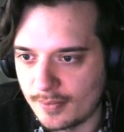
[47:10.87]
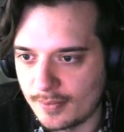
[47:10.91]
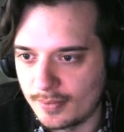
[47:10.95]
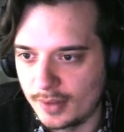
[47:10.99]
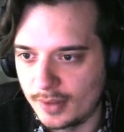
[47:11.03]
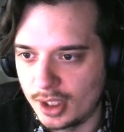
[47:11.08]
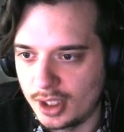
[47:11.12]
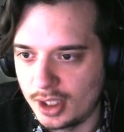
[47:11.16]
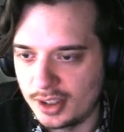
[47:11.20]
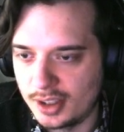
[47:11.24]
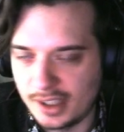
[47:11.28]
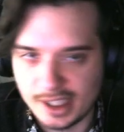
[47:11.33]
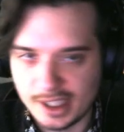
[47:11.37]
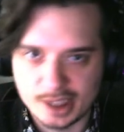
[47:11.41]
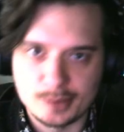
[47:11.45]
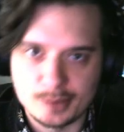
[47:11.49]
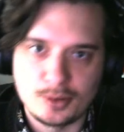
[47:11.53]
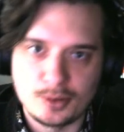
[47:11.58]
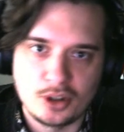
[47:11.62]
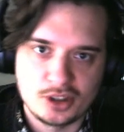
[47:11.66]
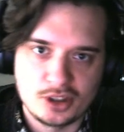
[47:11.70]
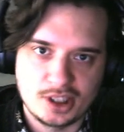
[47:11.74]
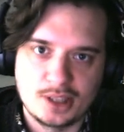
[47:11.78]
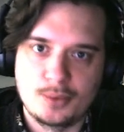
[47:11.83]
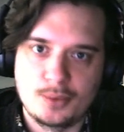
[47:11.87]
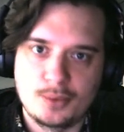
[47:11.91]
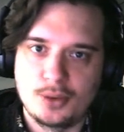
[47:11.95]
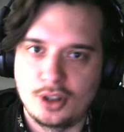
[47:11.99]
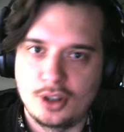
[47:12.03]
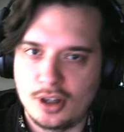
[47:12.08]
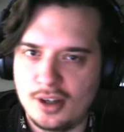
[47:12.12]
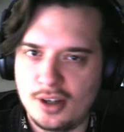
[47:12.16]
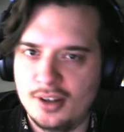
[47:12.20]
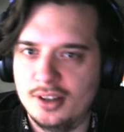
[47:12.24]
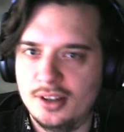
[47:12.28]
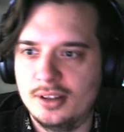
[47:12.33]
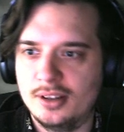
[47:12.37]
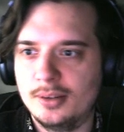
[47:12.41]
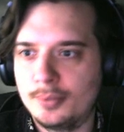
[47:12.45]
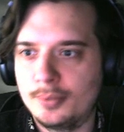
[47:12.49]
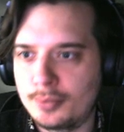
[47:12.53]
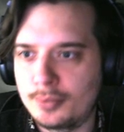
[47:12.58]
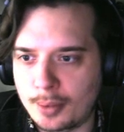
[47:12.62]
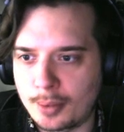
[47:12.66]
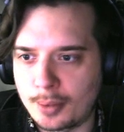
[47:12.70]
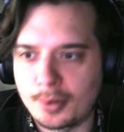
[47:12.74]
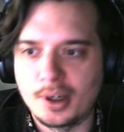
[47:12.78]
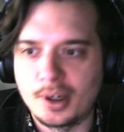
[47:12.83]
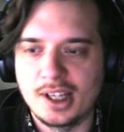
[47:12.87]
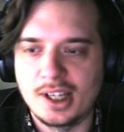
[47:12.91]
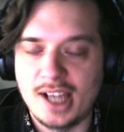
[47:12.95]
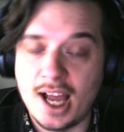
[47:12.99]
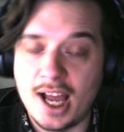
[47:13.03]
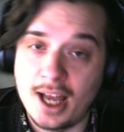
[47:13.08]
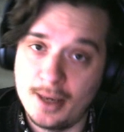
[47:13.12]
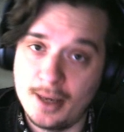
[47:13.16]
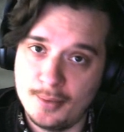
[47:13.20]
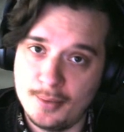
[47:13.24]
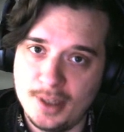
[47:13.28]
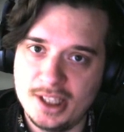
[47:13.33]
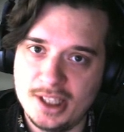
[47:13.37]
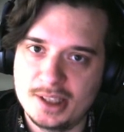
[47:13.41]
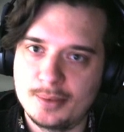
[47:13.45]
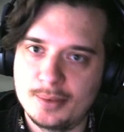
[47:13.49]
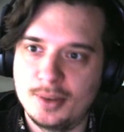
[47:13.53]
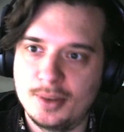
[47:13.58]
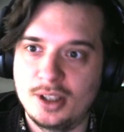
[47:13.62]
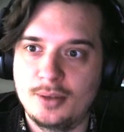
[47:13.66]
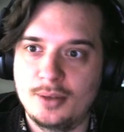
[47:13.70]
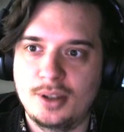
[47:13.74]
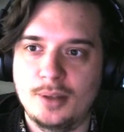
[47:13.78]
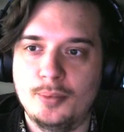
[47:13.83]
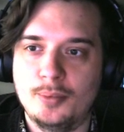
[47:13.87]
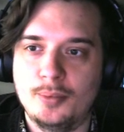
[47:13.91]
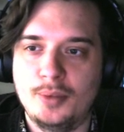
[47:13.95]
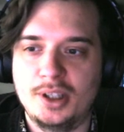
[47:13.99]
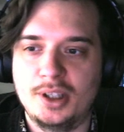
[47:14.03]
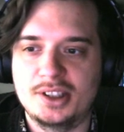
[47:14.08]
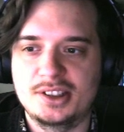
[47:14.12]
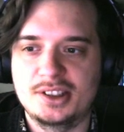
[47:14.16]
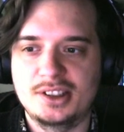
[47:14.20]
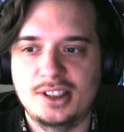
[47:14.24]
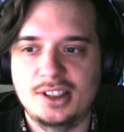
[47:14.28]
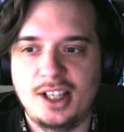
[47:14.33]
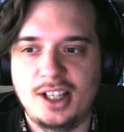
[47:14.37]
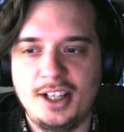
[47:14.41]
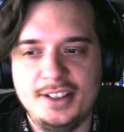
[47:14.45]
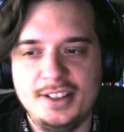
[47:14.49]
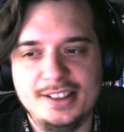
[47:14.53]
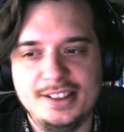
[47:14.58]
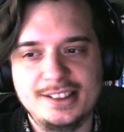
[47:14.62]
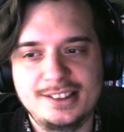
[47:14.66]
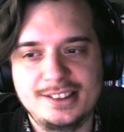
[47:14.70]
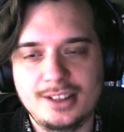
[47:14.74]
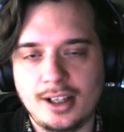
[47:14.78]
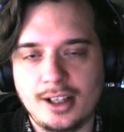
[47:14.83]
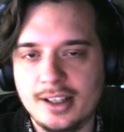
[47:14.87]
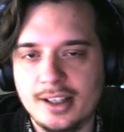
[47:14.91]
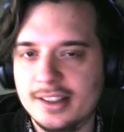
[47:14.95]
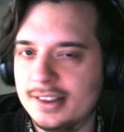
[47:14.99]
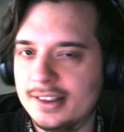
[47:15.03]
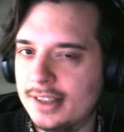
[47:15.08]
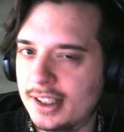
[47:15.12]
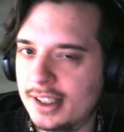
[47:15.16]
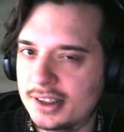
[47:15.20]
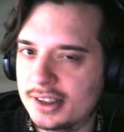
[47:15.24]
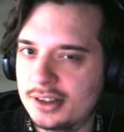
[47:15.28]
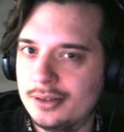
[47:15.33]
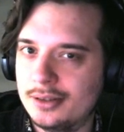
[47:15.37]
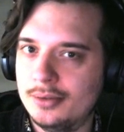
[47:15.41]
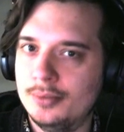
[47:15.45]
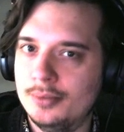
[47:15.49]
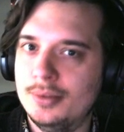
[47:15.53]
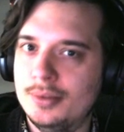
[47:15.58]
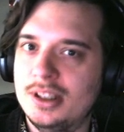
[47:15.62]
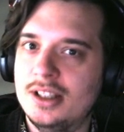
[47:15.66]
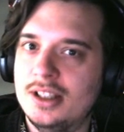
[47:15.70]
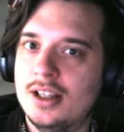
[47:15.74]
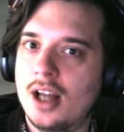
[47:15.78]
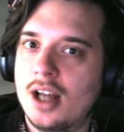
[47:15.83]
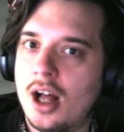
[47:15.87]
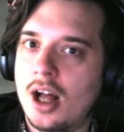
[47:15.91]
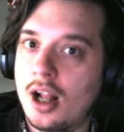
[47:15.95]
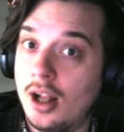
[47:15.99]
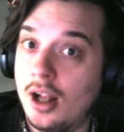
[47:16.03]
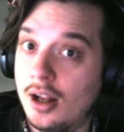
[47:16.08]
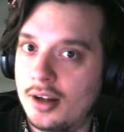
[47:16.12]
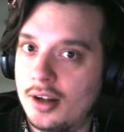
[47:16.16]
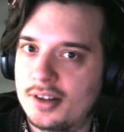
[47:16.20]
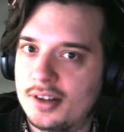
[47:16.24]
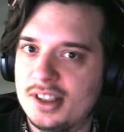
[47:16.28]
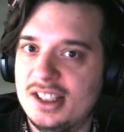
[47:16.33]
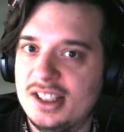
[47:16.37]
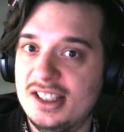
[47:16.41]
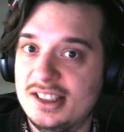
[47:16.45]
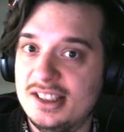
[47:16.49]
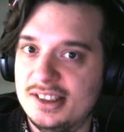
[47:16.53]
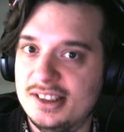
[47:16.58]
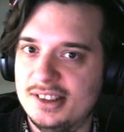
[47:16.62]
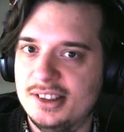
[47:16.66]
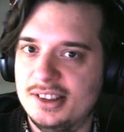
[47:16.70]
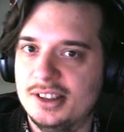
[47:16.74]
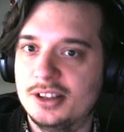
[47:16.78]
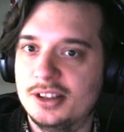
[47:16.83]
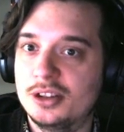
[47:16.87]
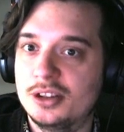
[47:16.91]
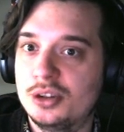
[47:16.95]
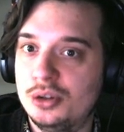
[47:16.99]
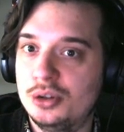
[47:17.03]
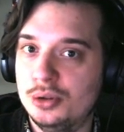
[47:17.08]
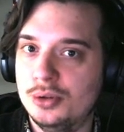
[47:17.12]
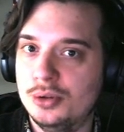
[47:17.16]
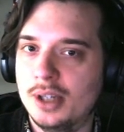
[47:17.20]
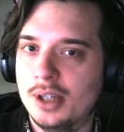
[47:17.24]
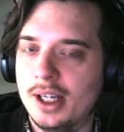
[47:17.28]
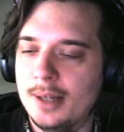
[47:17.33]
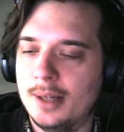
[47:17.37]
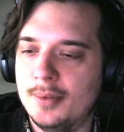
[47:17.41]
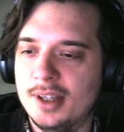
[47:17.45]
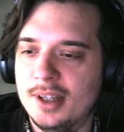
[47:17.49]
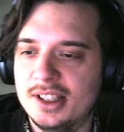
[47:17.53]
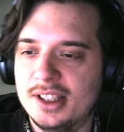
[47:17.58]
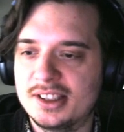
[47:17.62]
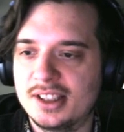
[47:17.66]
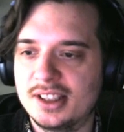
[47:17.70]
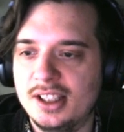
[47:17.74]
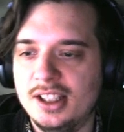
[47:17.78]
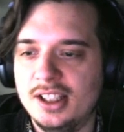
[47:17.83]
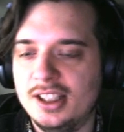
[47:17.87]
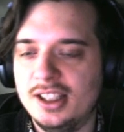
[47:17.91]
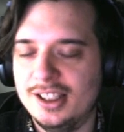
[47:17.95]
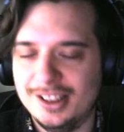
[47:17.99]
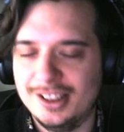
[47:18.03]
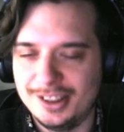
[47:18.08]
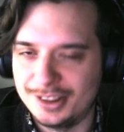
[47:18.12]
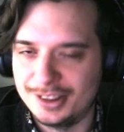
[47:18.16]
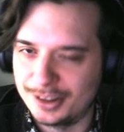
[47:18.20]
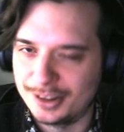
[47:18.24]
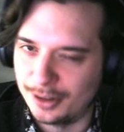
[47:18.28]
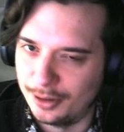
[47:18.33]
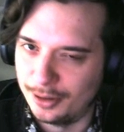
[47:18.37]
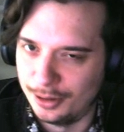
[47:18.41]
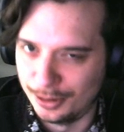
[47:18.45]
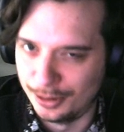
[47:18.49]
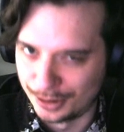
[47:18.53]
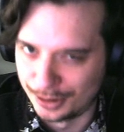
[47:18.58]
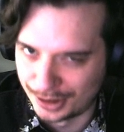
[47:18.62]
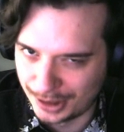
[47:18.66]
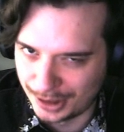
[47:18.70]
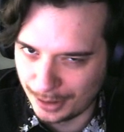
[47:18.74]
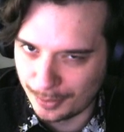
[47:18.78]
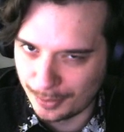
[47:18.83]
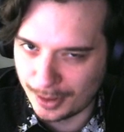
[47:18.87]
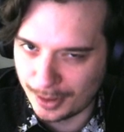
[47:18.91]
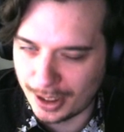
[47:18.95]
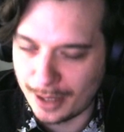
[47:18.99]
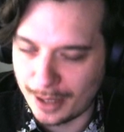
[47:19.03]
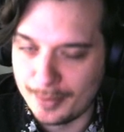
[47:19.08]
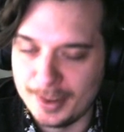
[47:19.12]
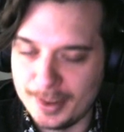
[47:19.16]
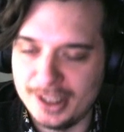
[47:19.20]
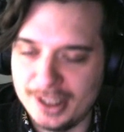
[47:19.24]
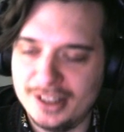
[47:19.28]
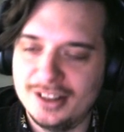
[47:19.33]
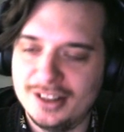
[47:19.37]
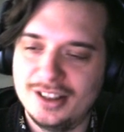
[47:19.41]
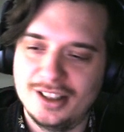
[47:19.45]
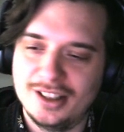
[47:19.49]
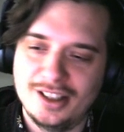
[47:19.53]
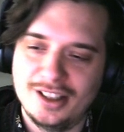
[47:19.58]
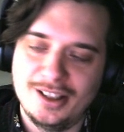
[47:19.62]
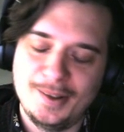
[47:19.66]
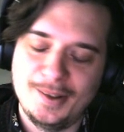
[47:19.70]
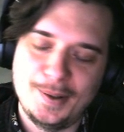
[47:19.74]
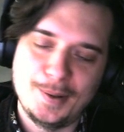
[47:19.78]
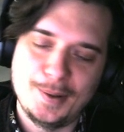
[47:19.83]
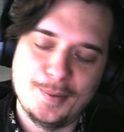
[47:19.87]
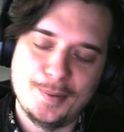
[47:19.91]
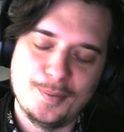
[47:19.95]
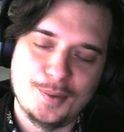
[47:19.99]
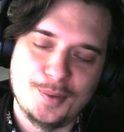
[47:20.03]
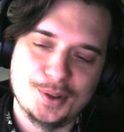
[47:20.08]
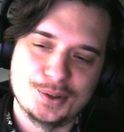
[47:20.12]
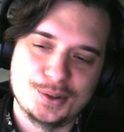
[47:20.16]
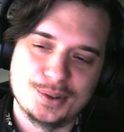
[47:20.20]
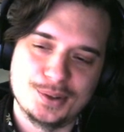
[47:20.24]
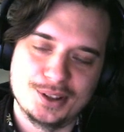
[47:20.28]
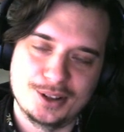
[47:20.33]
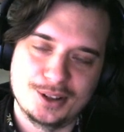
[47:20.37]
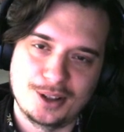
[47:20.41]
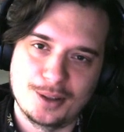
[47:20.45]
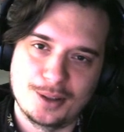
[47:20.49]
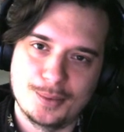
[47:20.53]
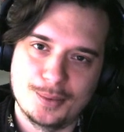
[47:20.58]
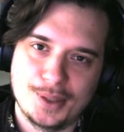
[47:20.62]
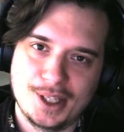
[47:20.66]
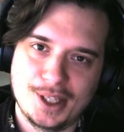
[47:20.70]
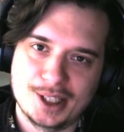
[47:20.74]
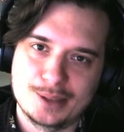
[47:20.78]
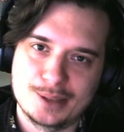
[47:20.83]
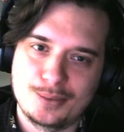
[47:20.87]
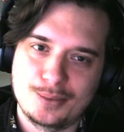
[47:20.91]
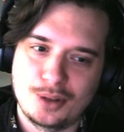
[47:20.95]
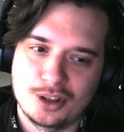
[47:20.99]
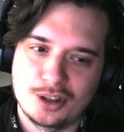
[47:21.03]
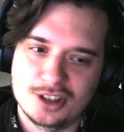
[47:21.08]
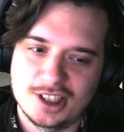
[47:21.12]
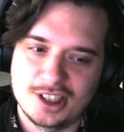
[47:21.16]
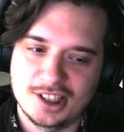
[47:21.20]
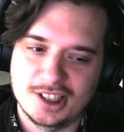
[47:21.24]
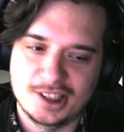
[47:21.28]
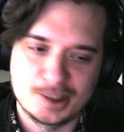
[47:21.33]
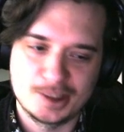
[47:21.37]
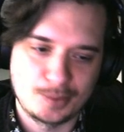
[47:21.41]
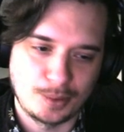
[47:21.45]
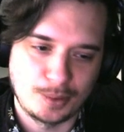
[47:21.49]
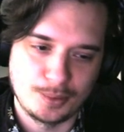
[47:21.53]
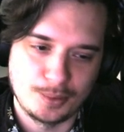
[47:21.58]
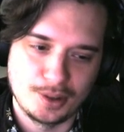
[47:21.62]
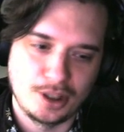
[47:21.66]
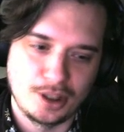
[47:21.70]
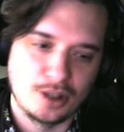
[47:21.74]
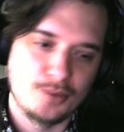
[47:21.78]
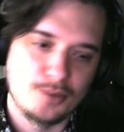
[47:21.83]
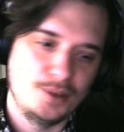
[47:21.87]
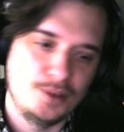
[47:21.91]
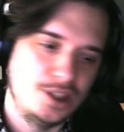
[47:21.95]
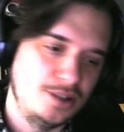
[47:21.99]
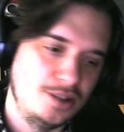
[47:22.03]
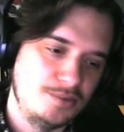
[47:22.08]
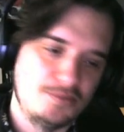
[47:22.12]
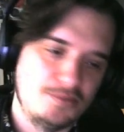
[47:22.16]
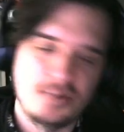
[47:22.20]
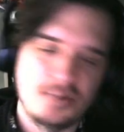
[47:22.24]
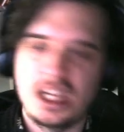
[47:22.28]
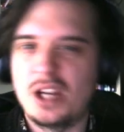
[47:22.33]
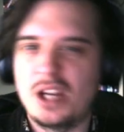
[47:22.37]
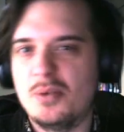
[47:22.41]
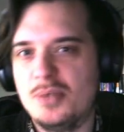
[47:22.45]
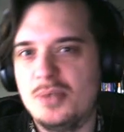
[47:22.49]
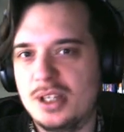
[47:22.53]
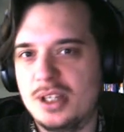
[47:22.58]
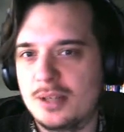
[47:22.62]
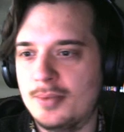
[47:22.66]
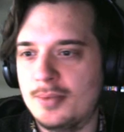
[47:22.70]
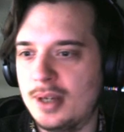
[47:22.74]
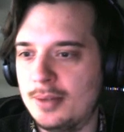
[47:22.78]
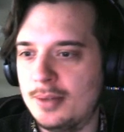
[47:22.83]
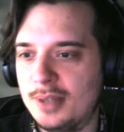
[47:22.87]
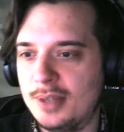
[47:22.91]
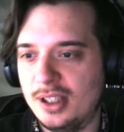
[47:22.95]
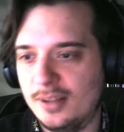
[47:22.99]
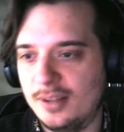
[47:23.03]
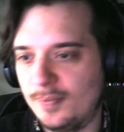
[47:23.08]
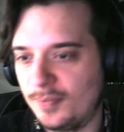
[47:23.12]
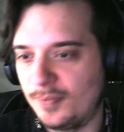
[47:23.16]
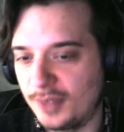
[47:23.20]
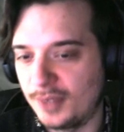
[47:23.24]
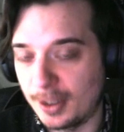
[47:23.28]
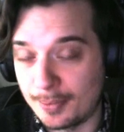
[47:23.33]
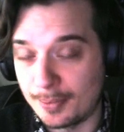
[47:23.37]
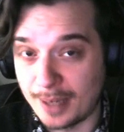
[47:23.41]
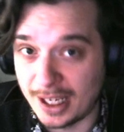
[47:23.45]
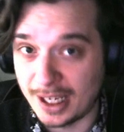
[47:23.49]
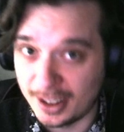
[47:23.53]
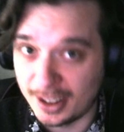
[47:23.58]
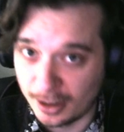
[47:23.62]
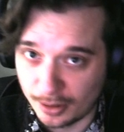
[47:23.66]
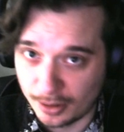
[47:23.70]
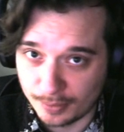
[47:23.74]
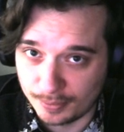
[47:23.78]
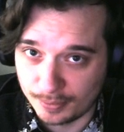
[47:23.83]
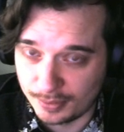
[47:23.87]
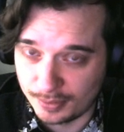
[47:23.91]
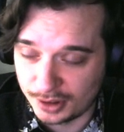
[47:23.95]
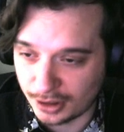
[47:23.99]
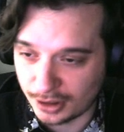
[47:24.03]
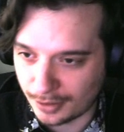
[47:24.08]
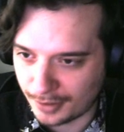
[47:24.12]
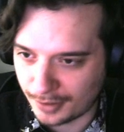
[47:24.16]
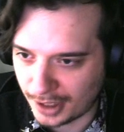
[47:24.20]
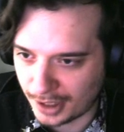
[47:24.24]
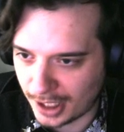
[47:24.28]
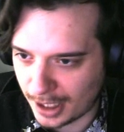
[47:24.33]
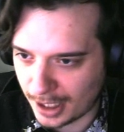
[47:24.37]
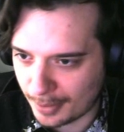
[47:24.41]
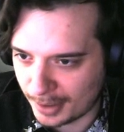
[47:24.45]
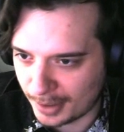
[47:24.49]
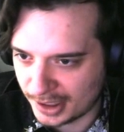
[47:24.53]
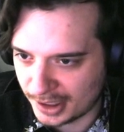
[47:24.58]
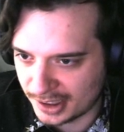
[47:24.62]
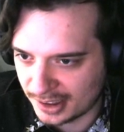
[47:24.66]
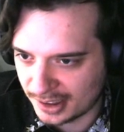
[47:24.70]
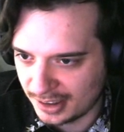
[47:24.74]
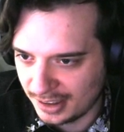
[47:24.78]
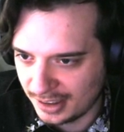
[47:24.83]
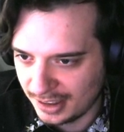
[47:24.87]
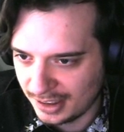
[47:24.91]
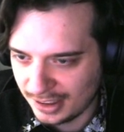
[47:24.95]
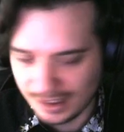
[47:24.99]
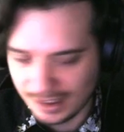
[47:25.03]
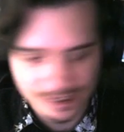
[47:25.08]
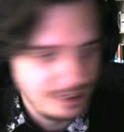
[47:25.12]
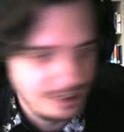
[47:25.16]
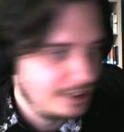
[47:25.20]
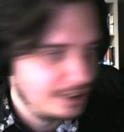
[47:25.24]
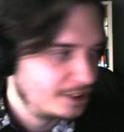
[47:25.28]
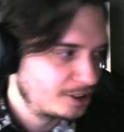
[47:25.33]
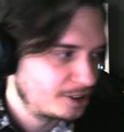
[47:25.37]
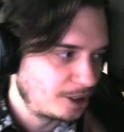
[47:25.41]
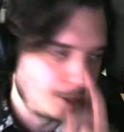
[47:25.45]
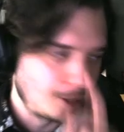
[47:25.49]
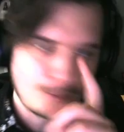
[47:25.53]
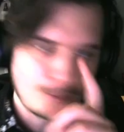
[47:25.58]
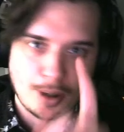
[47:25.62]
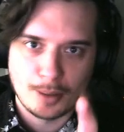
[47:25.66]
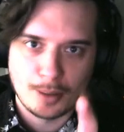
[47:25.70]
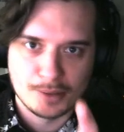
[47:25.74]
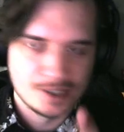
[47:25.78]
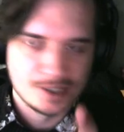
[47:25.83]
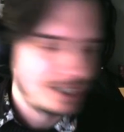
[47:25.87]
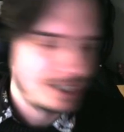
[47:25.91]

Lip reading: The next project we're gonna properly animate, but I designed that to be a lot easier to animate. So you'll see what I mean once we start up the next project. It's probably gonna be in a week, maybe, depending on stuff that happens. It's not a promise.